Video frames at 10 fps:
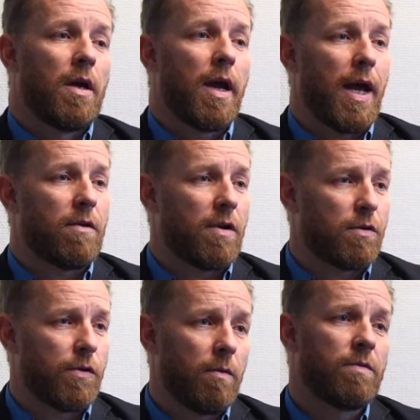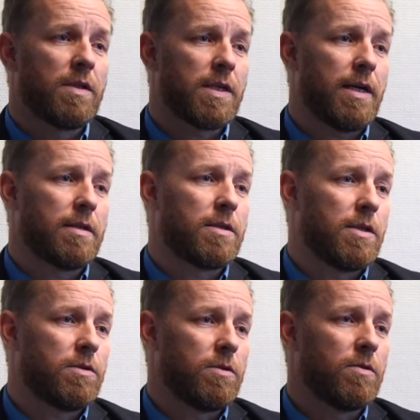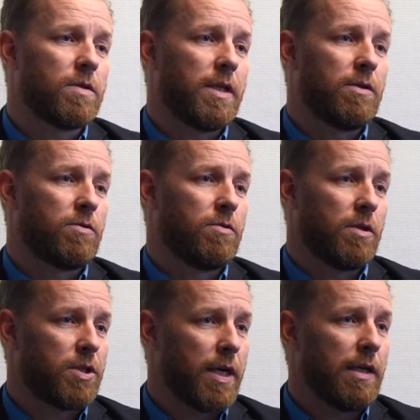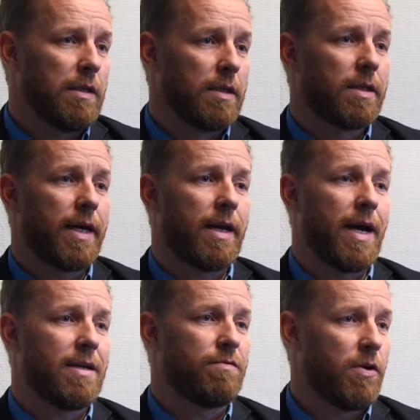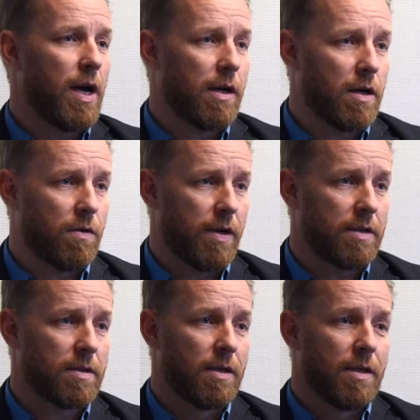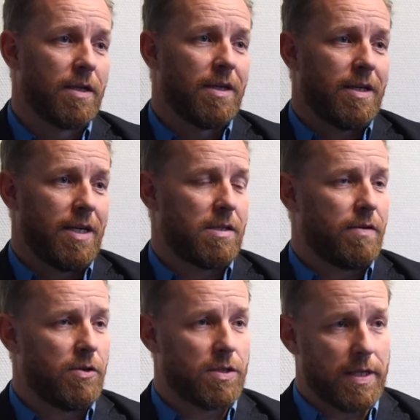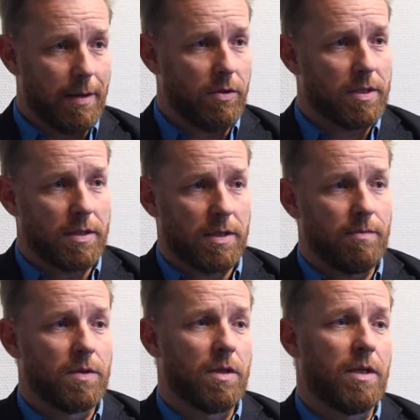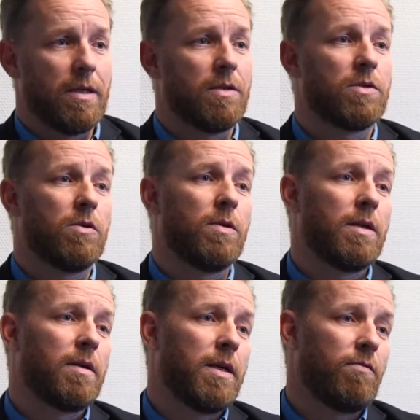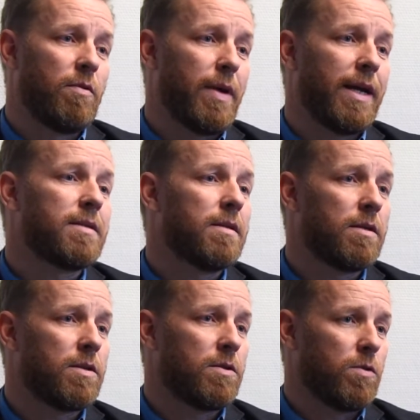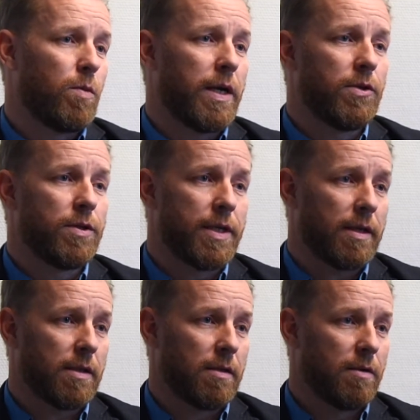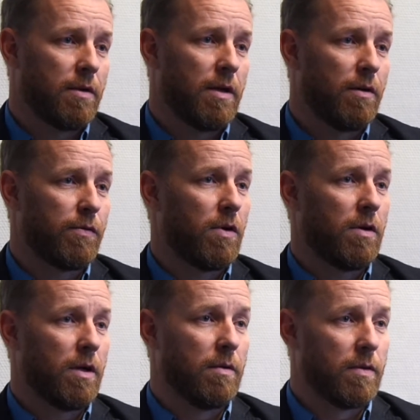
and transforms inside the tissues into a gel that has very high contrast. It's a very stable system, so it remains in the tissue where you inject it for